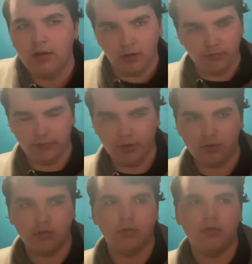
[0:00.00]
oh
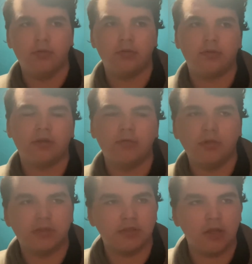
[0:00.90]
no,
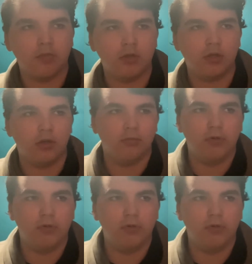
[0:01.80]
what does that mean?